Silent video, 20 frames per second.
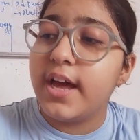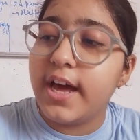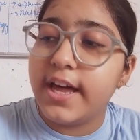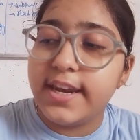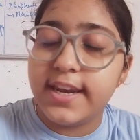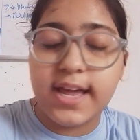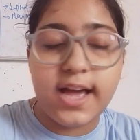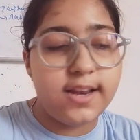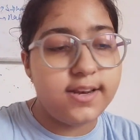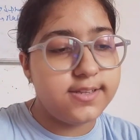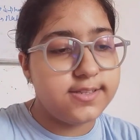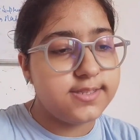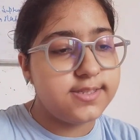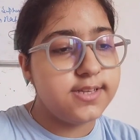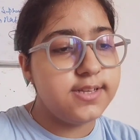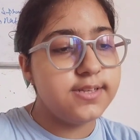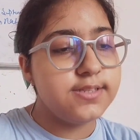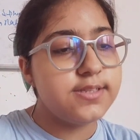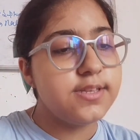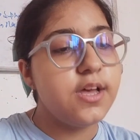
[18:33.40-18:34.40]

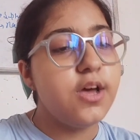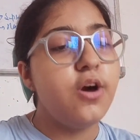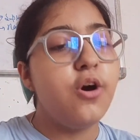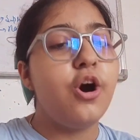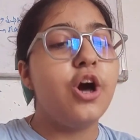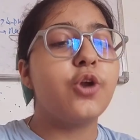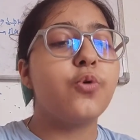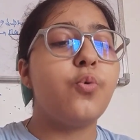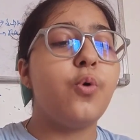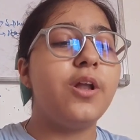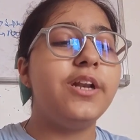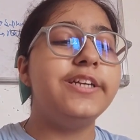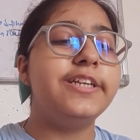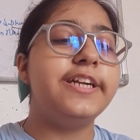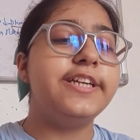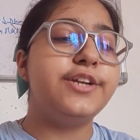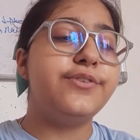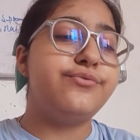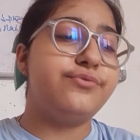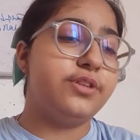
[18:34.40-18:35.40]
analysis or
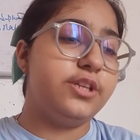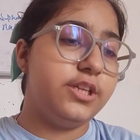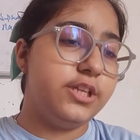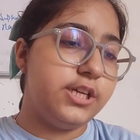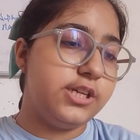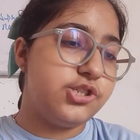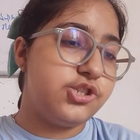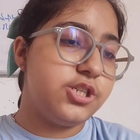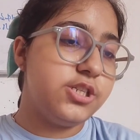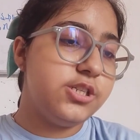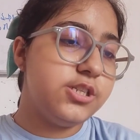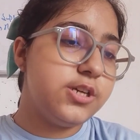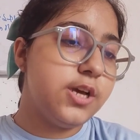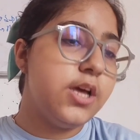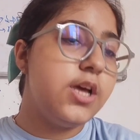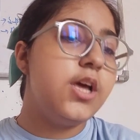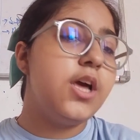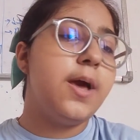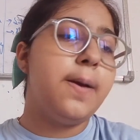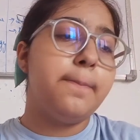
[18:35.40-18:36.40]
qualitative reagent?
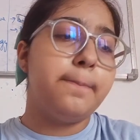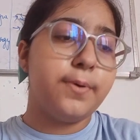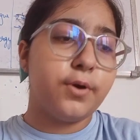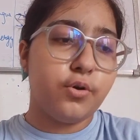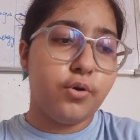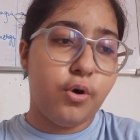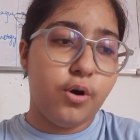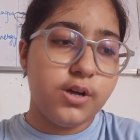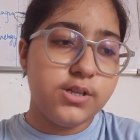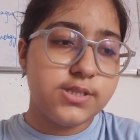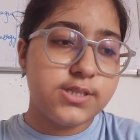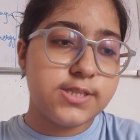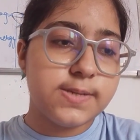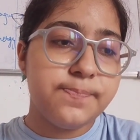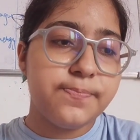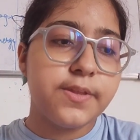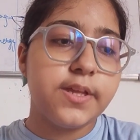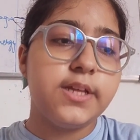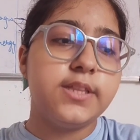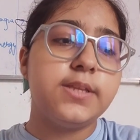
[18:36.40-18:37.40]
Because
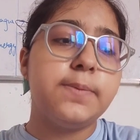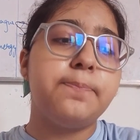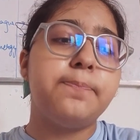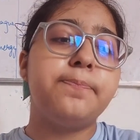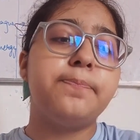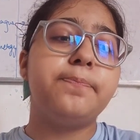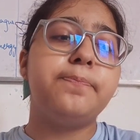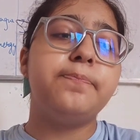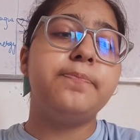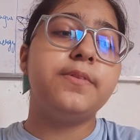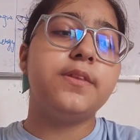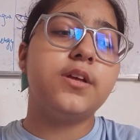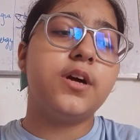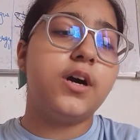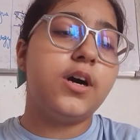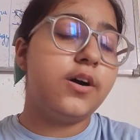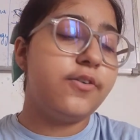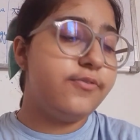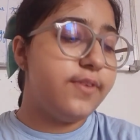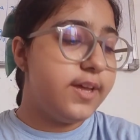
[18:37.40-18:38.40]

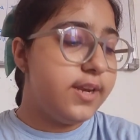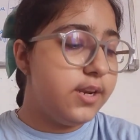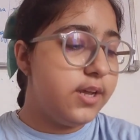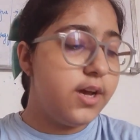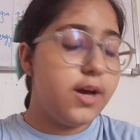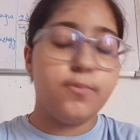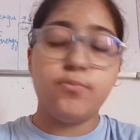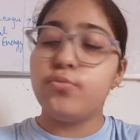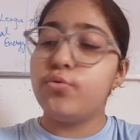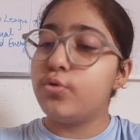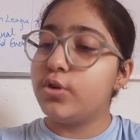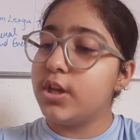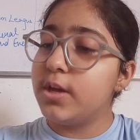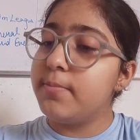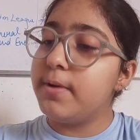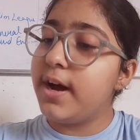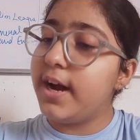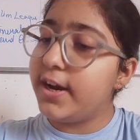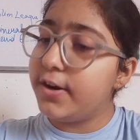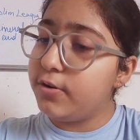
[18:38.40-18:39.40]
when
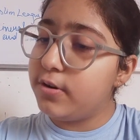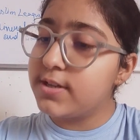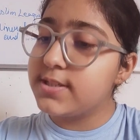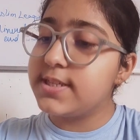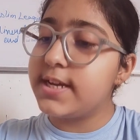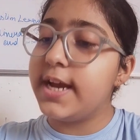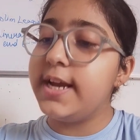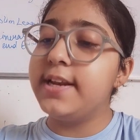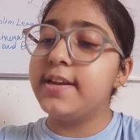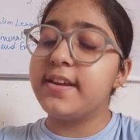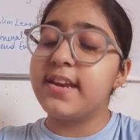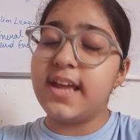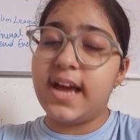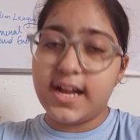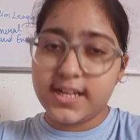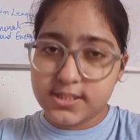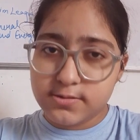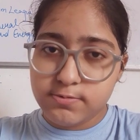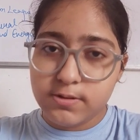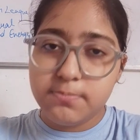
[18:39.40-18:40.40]
ammonium hydroxide
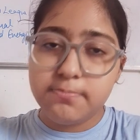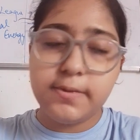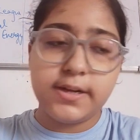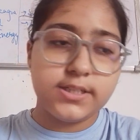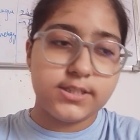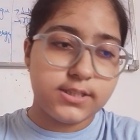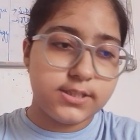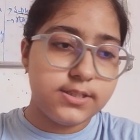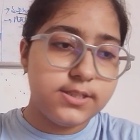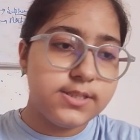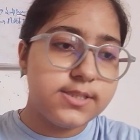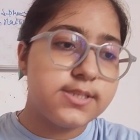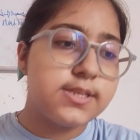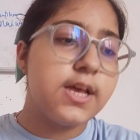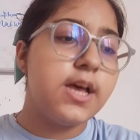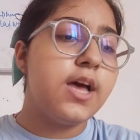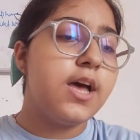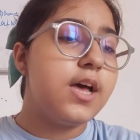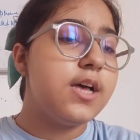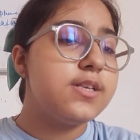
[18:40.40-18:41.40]
reacts with metals
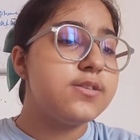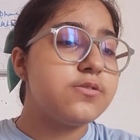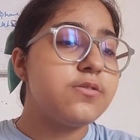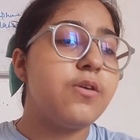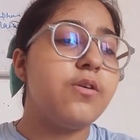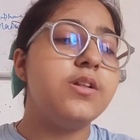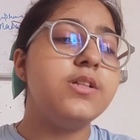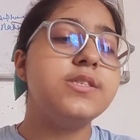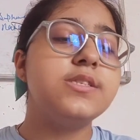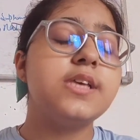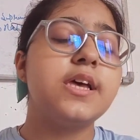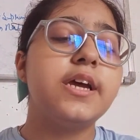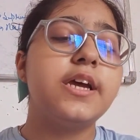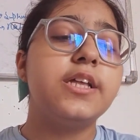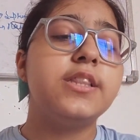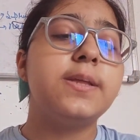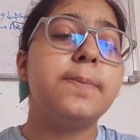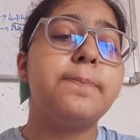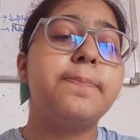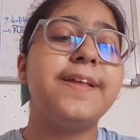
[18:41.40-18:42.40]
salts,
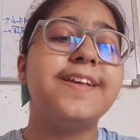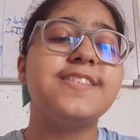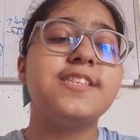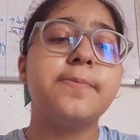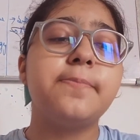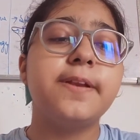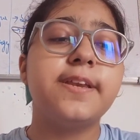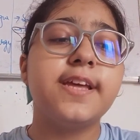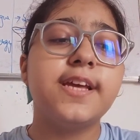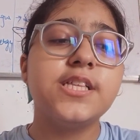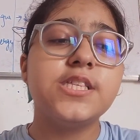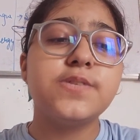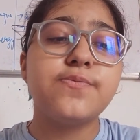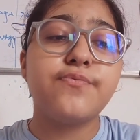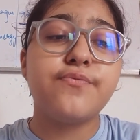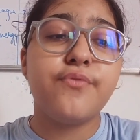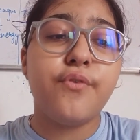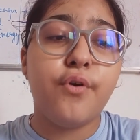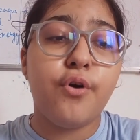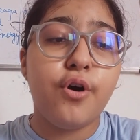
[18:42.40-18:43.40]
the precipitates
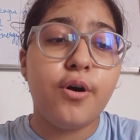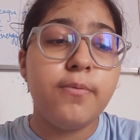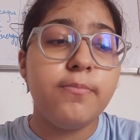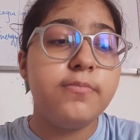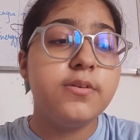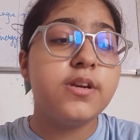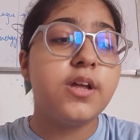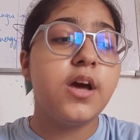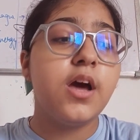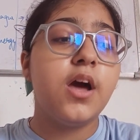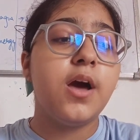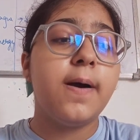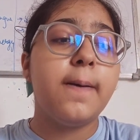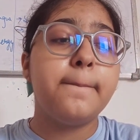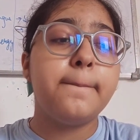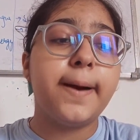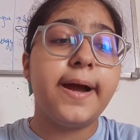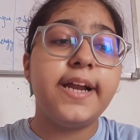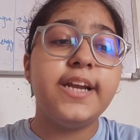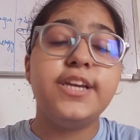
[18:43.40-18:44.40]
formed
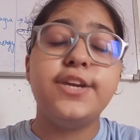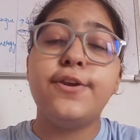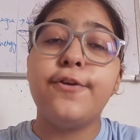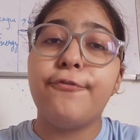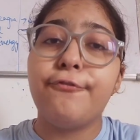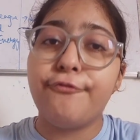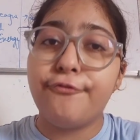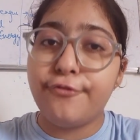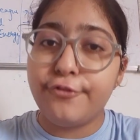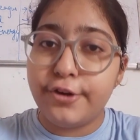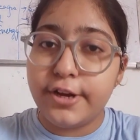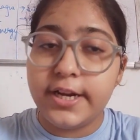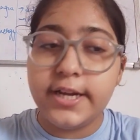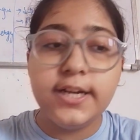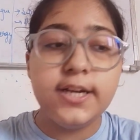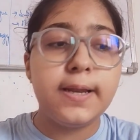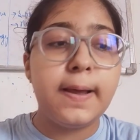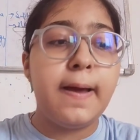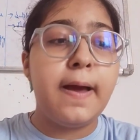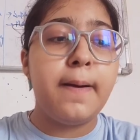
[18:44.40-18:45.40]
by
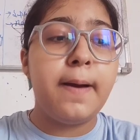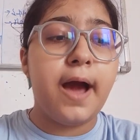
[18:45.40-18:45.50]
different